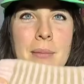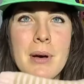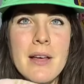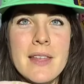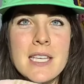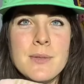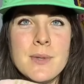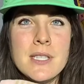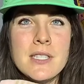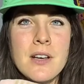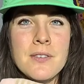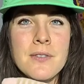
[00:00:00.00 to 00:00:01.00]
I bought these
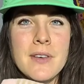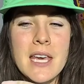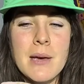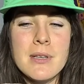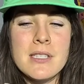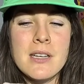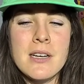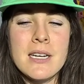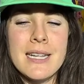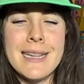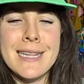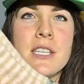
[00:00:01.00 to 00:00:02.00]
ones off of
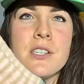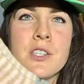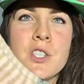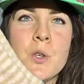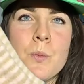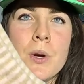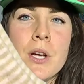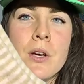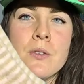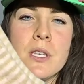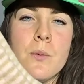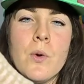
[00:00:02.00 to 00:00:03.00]
Amazon. These are super
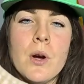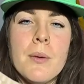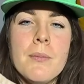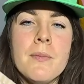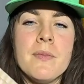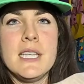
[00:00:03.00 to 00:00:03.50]
cozy warm.